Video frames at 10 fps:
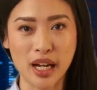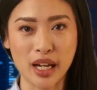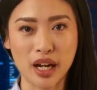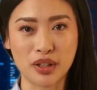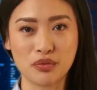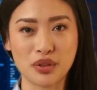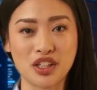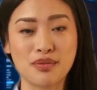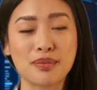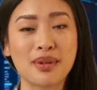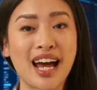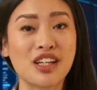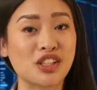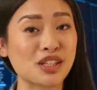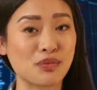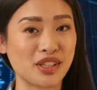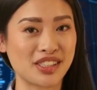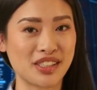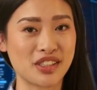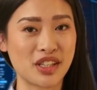all of which have been patched in
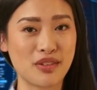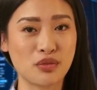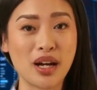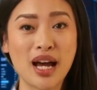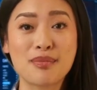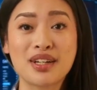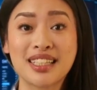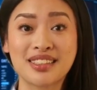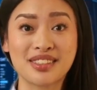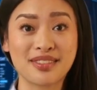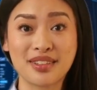recent software updates.